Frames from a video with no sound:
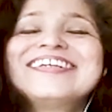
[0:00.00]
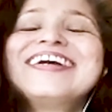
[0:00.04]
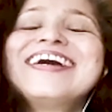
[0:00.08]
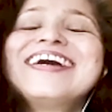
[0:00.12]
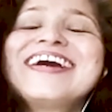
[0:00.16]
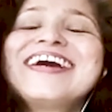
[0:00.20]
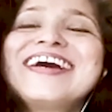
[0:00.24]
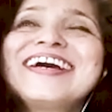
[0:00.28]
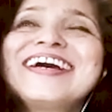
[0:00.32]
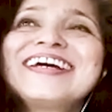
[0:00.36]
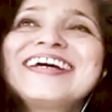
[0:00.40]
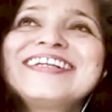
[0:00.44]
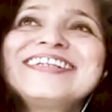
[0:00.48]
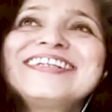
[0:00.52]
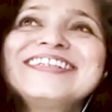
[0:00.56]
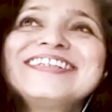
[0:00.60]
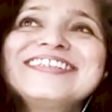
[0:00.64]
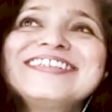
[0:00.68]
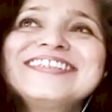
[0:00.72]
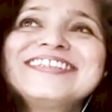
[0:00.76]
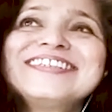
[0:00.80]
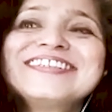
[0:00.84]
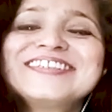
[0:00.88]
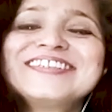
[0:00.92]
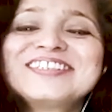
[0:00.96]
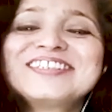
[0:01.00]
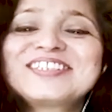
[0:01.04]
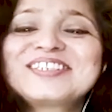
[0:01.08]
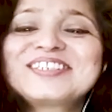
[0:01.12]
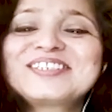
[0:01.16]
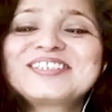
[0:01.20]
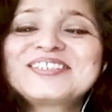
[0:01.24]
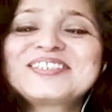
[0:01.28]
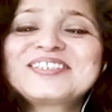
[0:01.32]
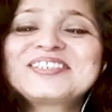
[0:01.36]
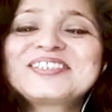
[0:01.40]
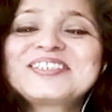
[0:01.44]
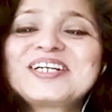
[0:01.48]
And
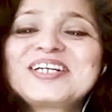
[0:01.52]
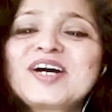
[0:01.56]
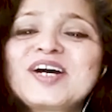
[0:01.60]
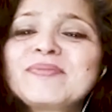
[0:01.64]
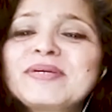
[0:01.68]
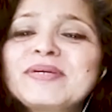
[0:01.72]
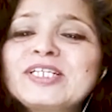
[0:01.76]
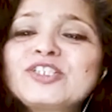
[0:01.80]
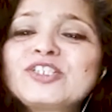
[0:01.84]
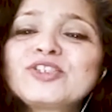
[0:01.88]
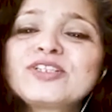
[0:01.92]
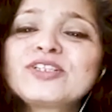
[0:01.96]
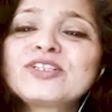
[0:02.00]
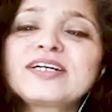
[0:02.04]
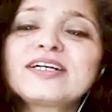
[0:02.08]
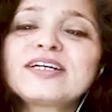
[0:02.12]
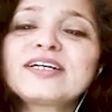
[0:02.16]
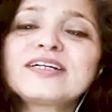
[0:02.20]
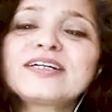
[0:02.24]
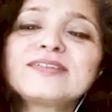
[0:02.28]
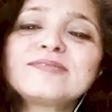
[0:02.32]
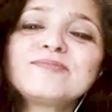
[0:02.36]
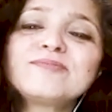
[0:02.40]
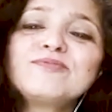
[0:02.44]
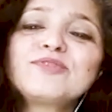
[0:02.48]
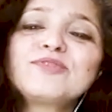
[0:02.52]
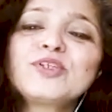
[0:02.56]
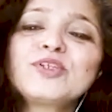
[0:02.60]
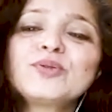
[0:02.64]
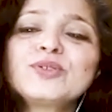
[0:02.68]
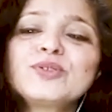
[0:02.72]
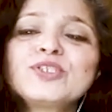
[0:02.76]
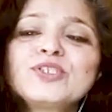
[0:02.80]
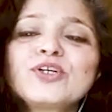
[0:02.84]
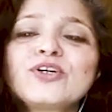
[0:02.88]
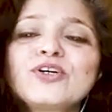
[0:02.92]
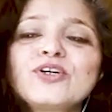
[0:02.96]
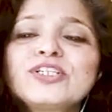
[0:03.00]
coming to the
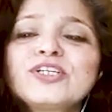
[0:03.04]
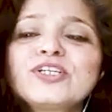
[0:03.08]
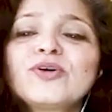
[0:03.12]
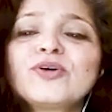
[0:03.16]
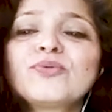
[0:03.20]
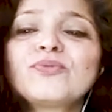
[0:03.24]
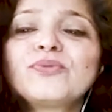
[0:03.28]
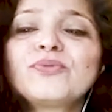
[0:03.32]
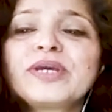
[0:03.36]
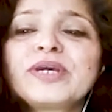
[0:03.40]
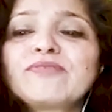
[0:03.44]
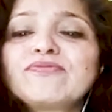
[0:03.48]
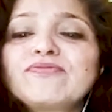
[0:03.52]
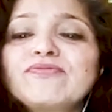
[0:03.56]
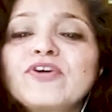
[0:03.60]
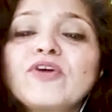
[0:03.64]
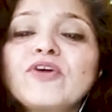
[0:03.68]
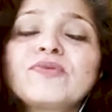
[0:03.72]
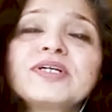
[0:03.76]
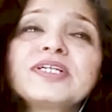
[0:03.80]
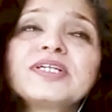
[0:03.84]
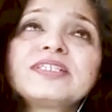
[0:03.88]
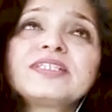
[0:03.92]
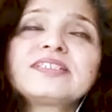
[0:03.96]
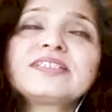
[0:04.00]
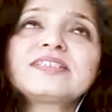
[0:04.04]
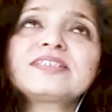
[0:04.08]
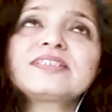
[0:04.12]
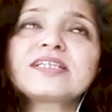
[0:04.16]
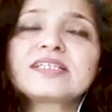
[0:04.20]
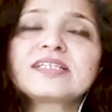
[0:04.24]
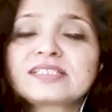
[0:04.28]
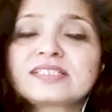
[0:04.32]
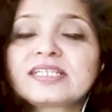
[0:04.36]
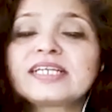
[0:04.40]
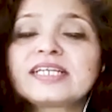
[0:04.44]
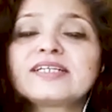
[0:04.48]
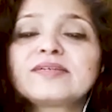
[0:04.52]
views on your way forward,
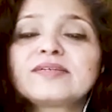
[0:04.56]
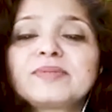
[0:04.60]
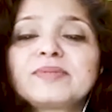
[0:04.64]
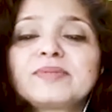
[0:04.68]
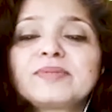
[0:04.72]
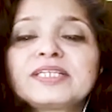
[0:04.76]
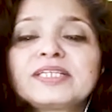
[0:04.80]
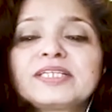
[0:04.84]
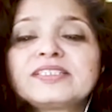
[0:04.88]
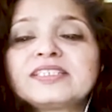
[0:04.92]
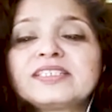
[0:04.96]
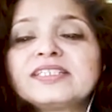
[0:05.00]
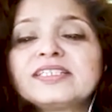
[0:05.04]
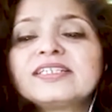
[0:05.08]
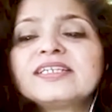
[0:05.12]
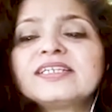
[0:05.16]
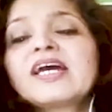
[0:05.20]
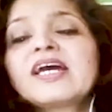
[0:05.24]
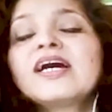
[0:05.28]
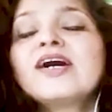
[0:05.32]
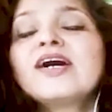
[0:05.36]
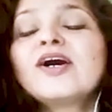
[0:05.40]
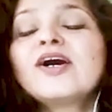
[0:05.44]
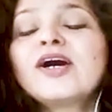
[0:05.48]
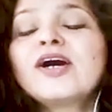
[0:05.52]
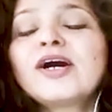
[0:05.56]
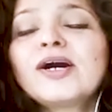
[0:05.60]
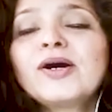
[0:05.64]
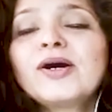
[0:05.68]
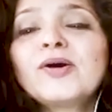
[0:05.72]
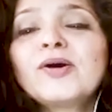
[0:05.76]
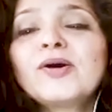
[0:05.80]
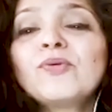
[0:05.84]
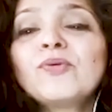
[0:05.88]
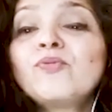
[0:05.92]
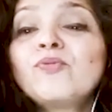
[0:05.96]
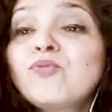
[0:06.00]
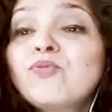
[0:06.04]
sustainability.
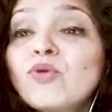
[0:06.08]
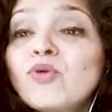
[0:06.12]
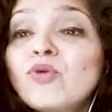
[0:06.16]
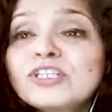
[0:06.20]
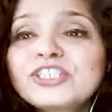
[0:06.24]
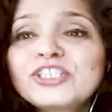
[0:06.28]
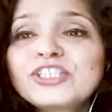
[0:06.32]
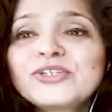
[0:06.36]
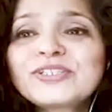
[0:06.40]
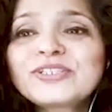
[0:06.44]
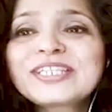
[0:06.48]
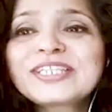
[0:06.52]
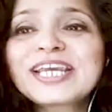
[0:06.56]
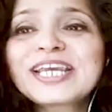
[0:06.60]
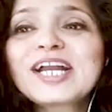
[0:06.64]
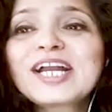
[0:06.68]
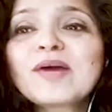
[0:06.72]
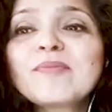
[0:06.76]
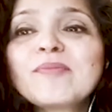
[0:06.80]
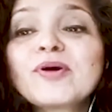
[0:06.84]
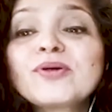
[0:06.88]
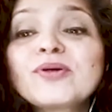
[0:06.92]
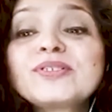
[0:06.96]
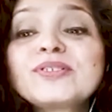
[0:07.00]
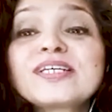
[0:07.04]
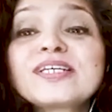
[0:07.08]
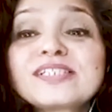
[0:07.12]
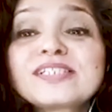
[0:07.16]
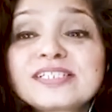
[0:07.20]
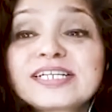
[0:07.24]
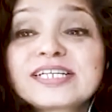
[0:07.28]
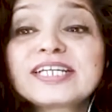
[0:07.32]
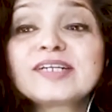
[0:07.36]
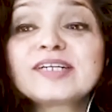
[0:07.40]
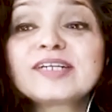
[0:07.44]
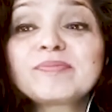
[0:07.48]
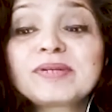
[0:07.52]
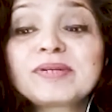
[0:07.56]
What do you think about
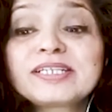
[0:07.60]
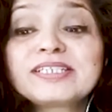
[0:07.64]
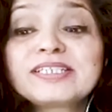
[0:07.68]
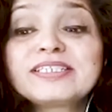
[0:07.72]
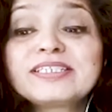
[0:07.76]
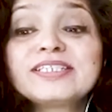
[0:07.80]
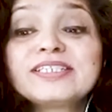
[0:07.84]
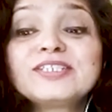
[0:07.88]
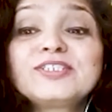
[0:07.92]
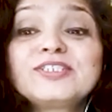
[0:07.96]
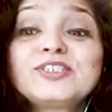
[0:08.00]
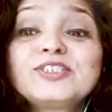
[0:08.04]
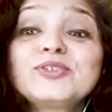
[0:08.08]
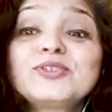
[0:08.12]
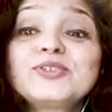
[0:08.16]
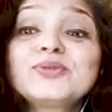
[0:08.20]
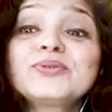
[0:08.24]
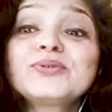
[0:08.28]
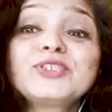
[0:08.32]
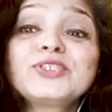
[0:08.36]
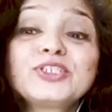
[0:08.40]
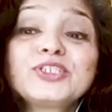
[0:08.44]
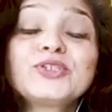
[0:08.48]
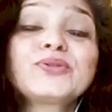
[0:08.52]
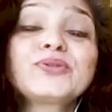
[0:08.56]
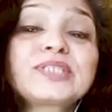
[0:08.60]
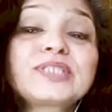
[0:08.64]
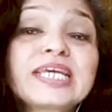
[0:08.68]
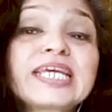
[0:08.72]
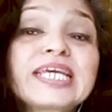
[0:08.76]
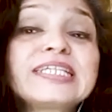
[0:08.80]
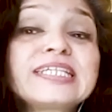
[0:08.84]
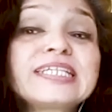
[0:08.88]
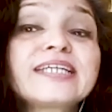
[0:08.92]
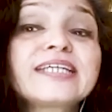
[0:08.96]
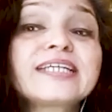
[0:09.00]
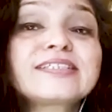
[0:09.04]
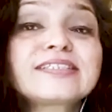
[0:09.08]
sustainability? Do you
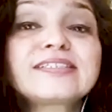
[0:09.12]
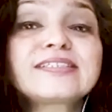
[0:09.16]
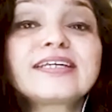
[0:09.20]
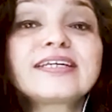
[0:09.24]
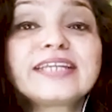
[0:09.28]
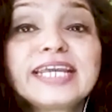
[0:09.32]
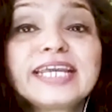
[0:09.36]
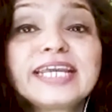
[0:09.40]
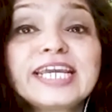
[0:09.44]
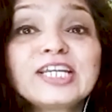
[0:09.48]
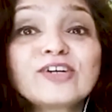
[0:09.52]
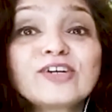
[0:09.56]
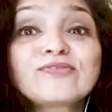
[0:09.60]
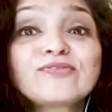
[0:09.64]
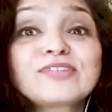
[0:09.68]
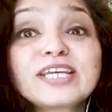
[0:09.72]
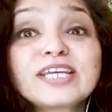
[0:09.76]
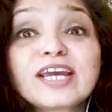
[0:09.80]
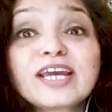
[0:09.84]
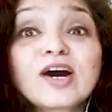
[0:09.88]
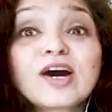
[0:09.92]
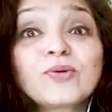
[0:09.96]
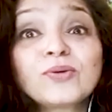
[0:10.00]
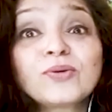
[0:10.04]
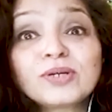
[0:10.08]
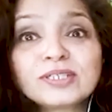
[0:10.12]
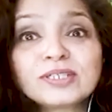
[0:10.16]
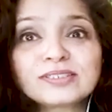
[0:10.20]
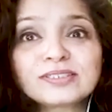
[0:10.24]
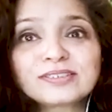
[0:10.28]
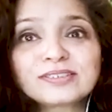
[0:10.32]
think that's the need of the hour?